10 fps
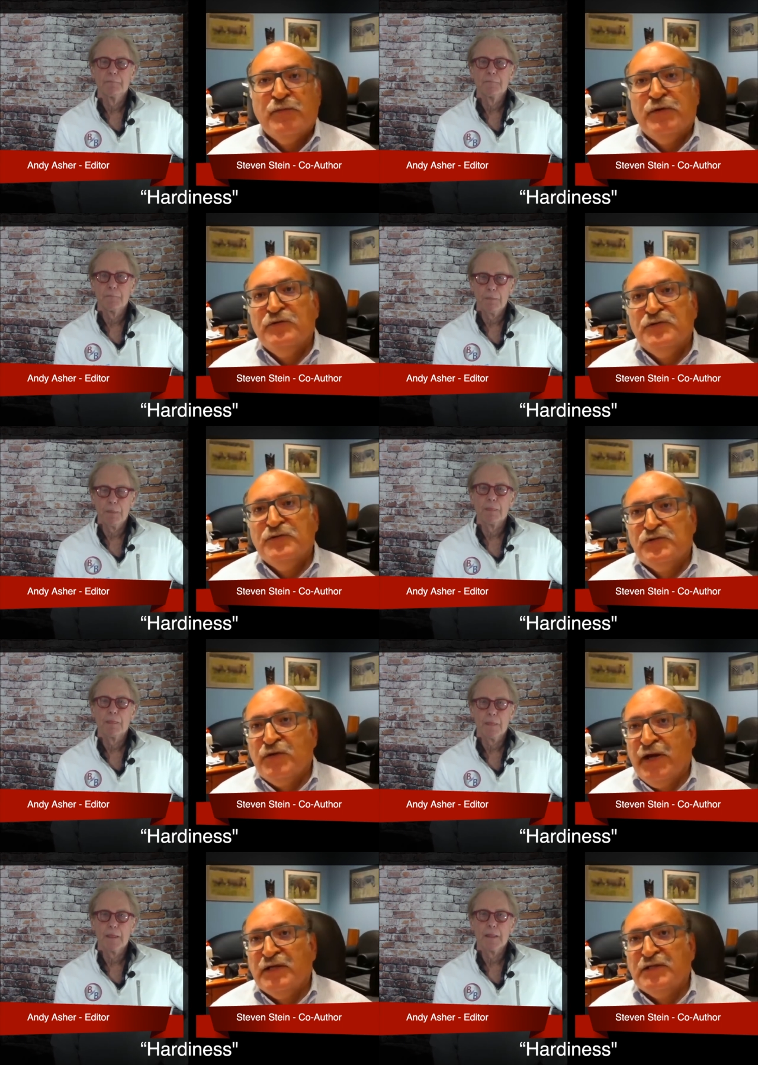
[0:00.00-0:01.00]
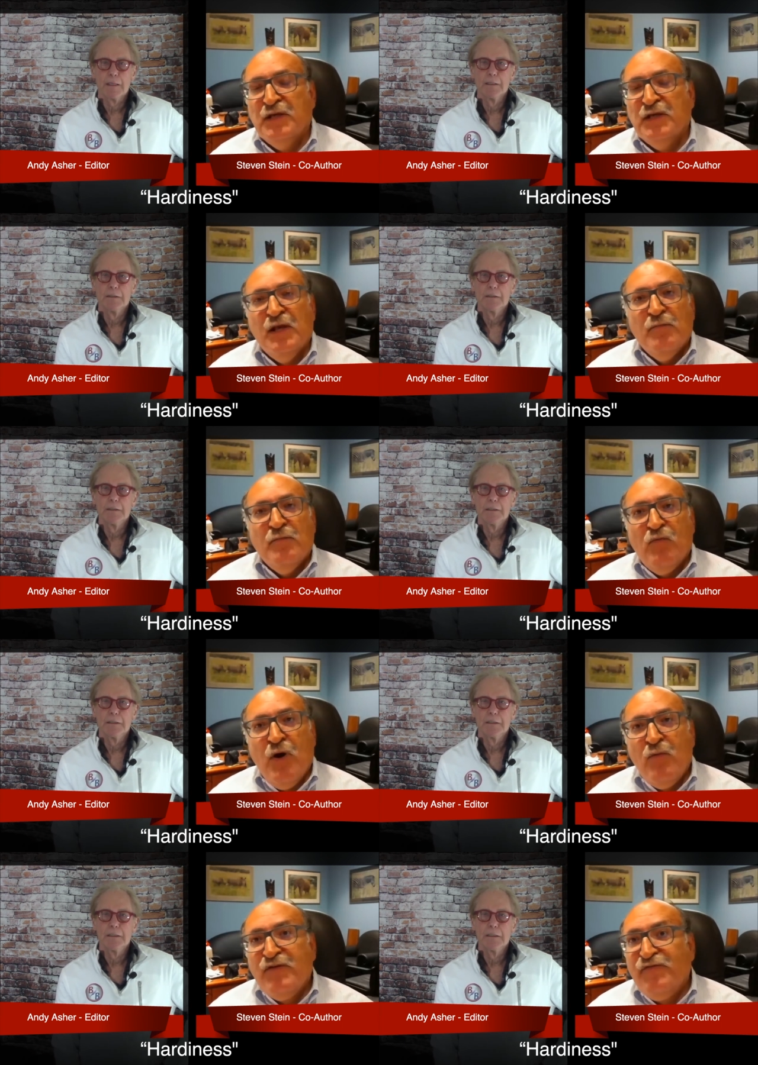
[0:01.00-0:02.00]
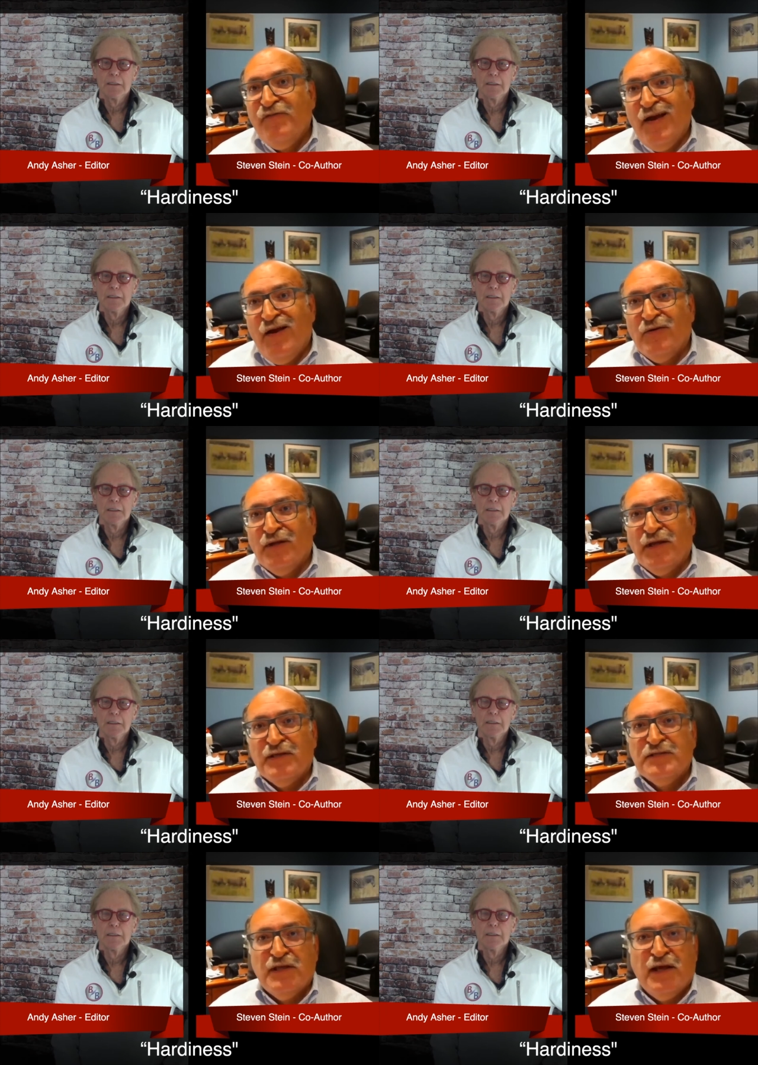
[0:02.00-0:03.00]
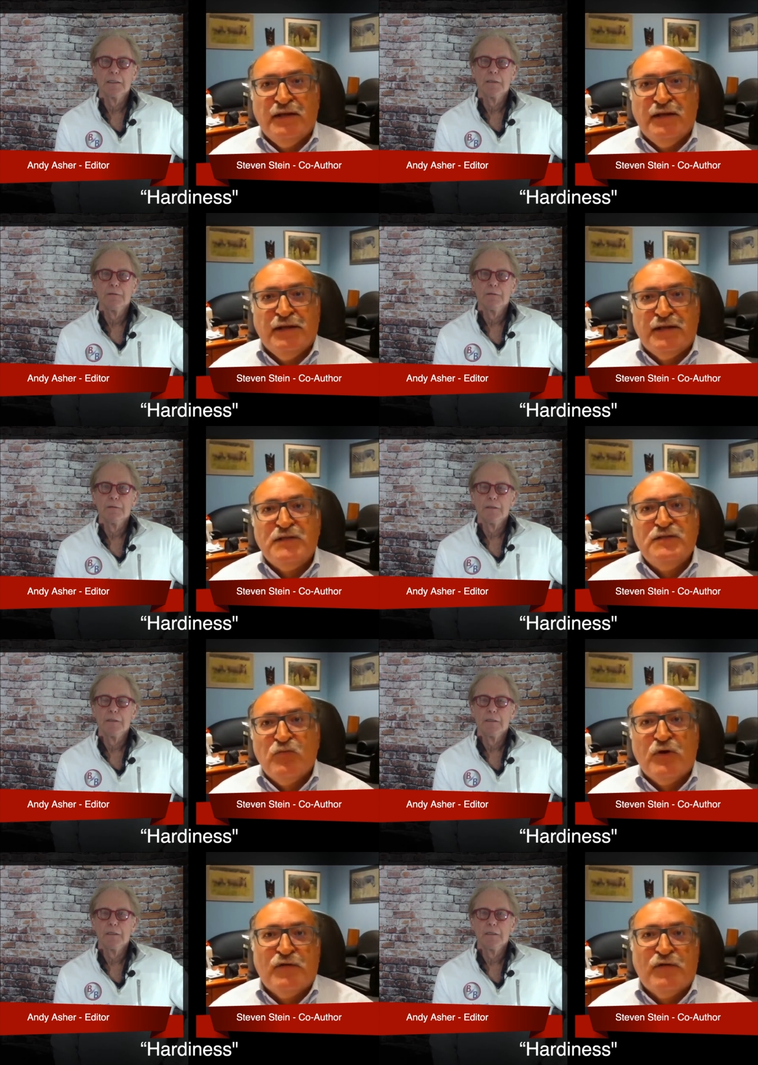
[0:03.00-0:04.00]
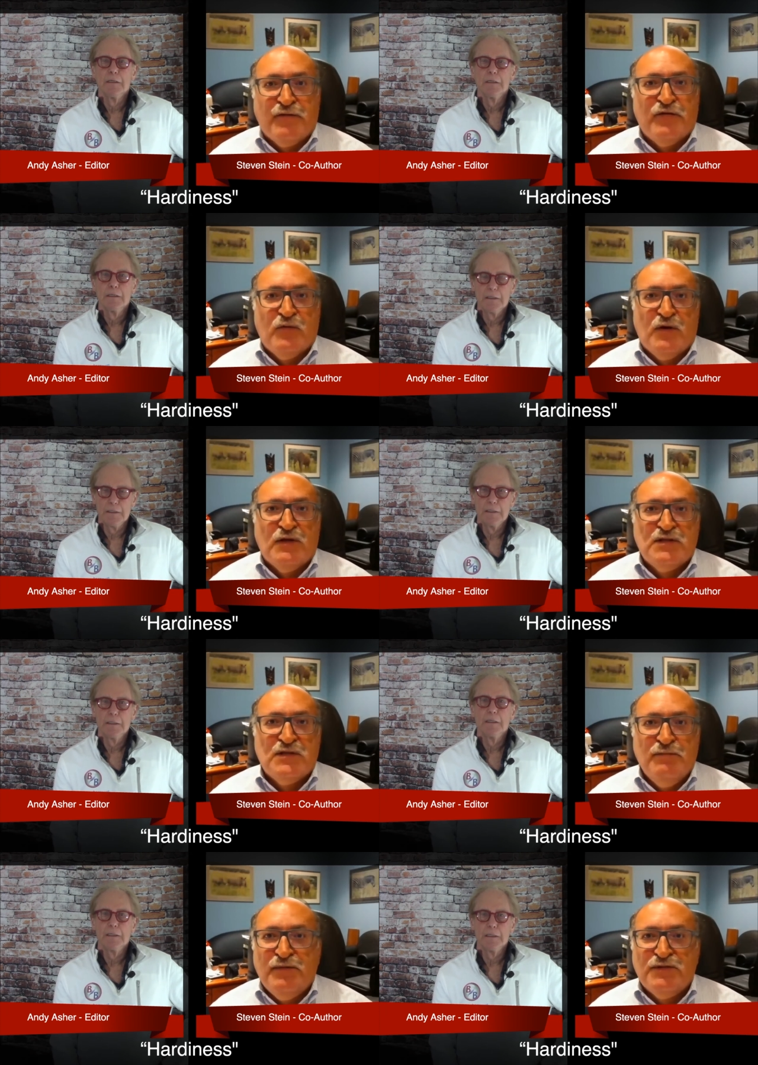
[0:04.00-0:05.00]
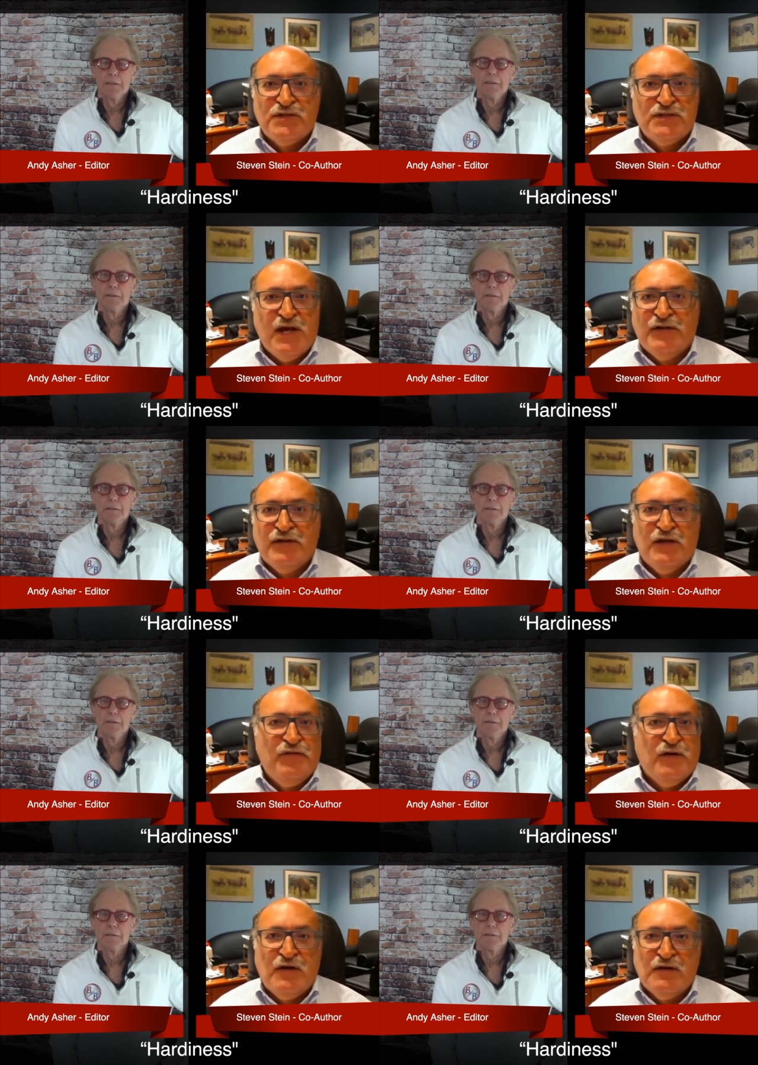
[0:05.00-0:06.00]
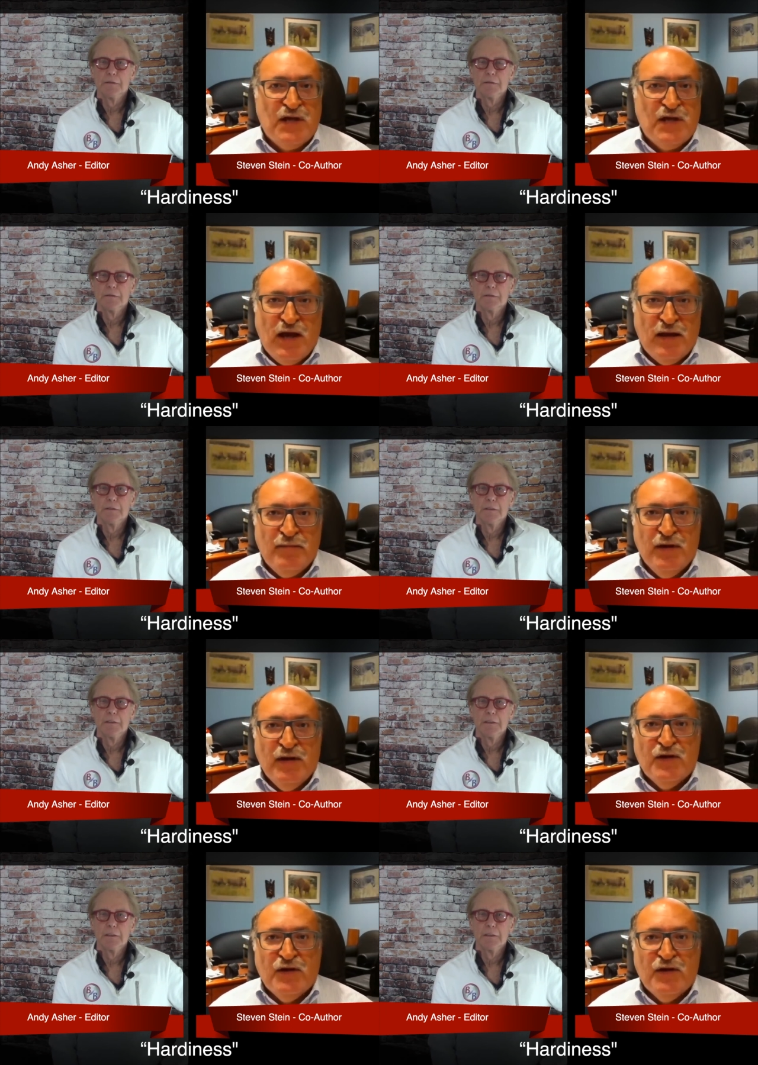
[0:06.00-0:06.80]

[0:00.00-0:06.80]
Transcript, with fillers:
Speaker 1: you reduce stress. But what we found is that it doesn't work for everyone. Some people just have a difficult time